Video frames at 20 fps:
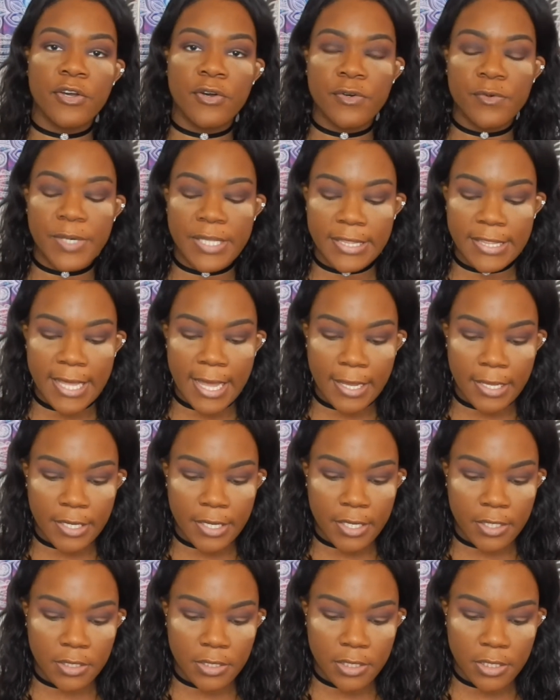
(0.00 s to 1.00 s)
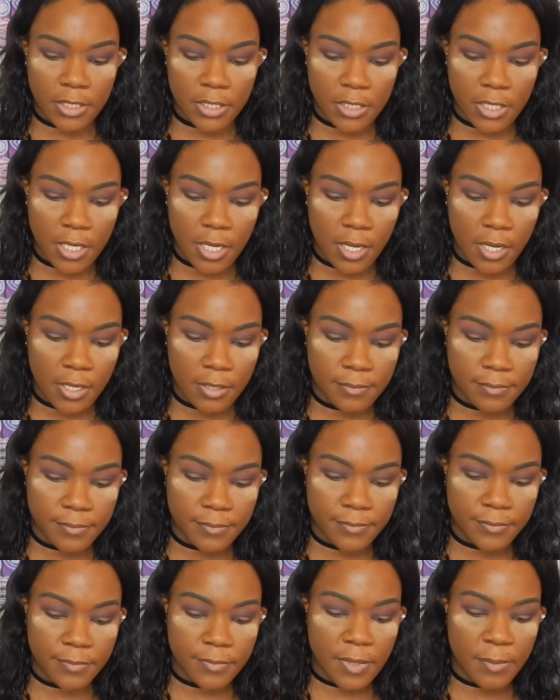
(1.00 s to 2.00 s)
go with that color.
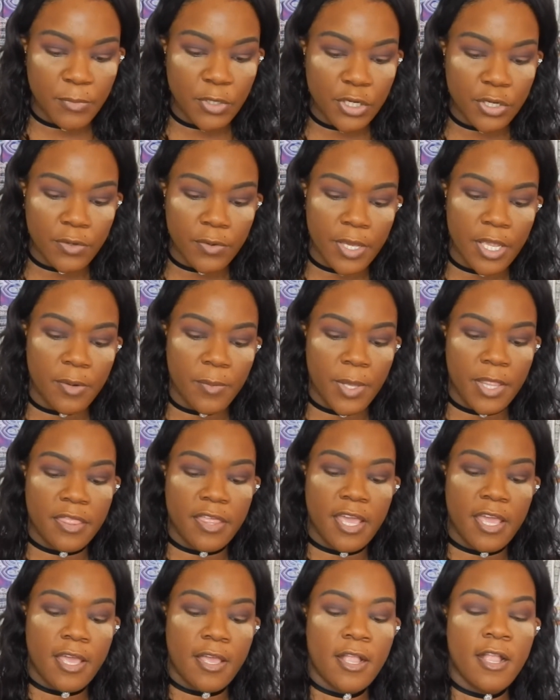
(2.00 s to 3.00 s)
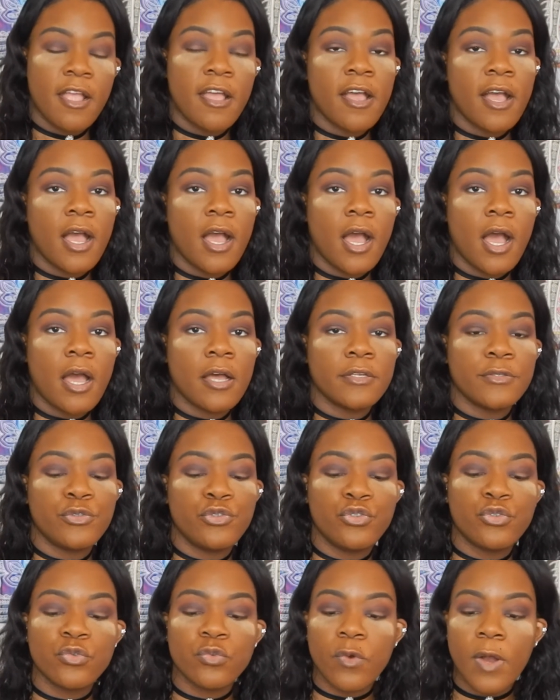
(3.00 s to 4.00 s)
I'm gonna go in with it
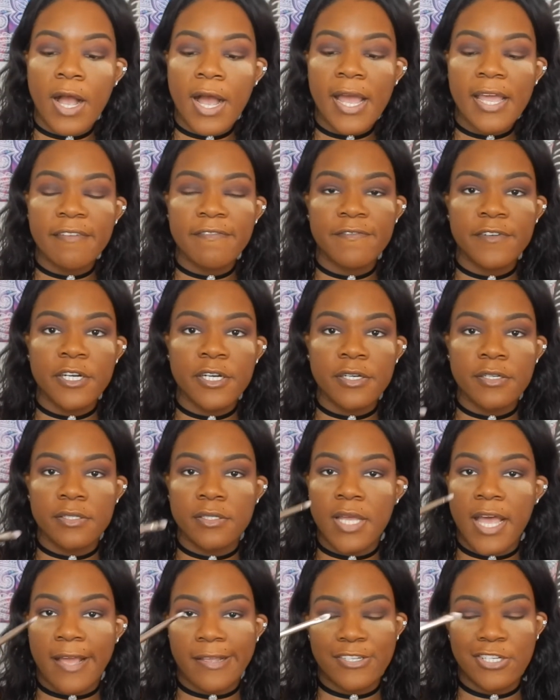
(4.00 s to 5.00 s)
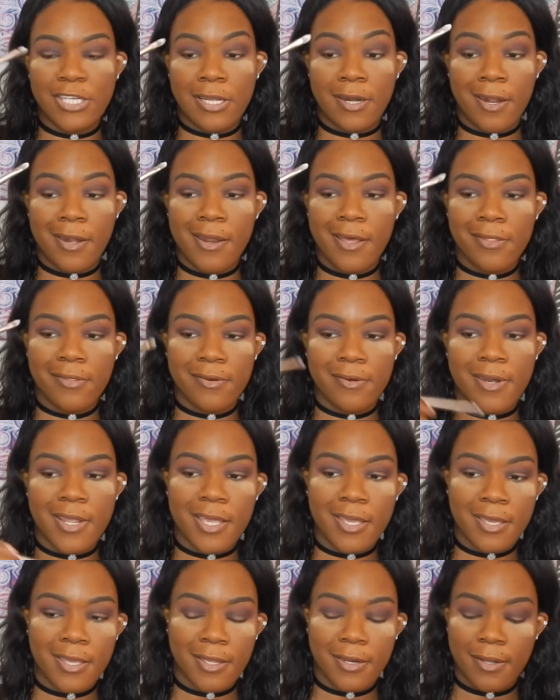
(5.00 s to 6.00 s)
dry first, actually on another
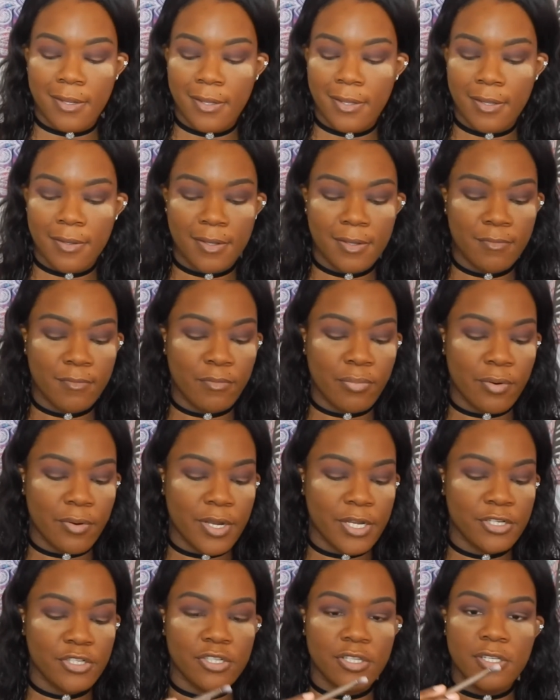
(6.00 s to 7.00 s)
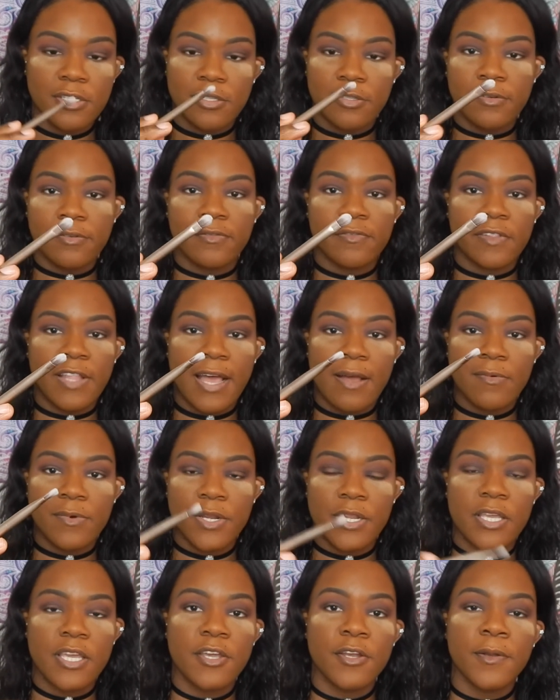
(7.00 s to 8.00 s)
Naked brush, this little flat
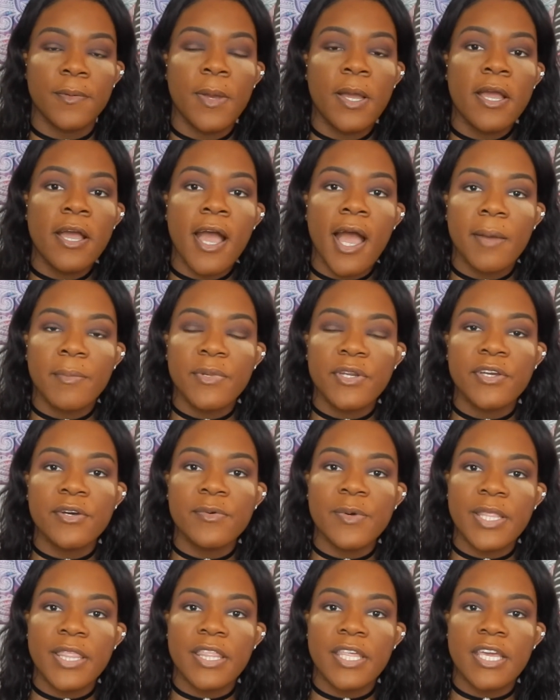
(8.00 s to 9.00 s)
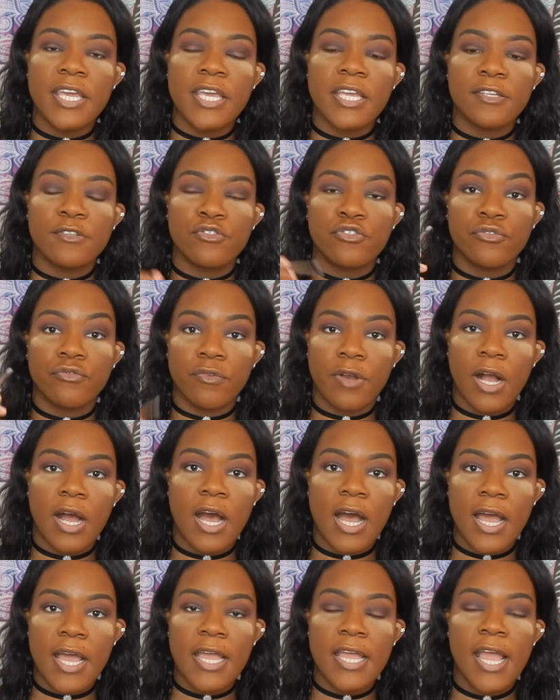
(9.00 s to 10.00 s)
one here. I'm gonna go with it
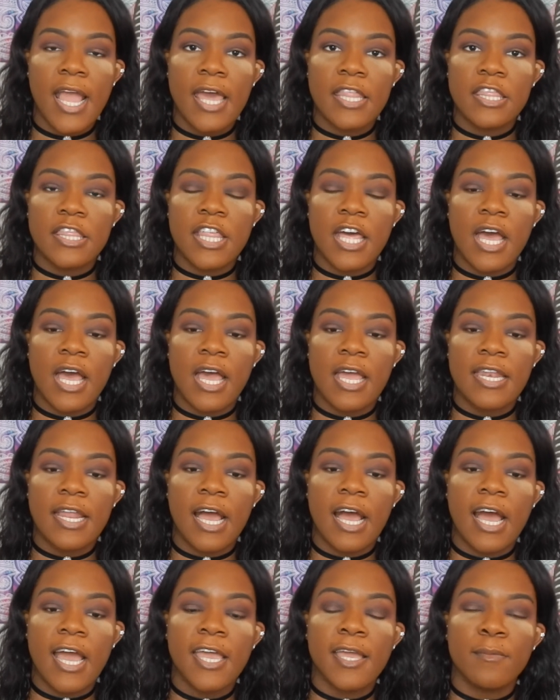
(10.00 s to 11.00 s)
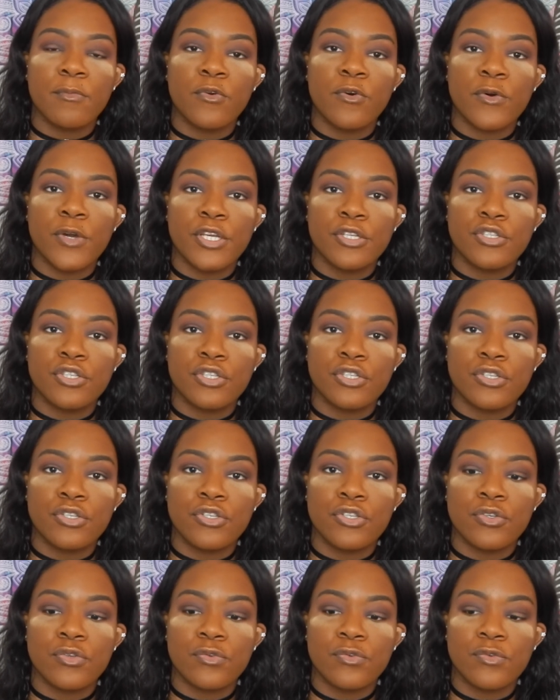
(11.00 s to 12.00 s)
dry, and then I am going to
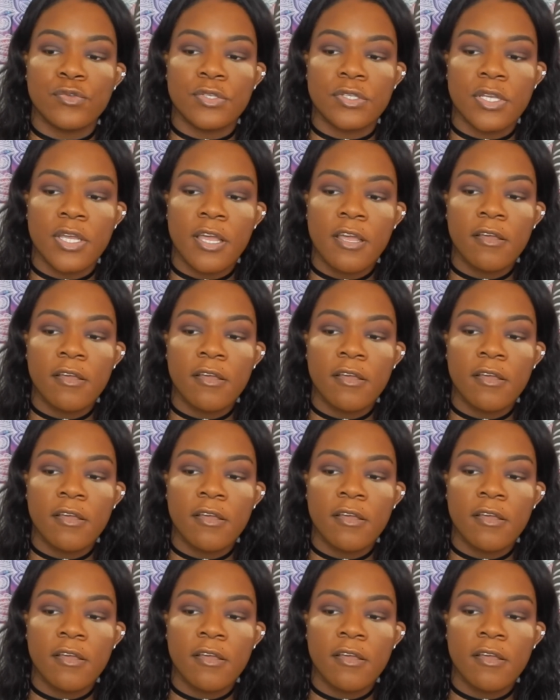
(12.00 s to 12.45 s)
use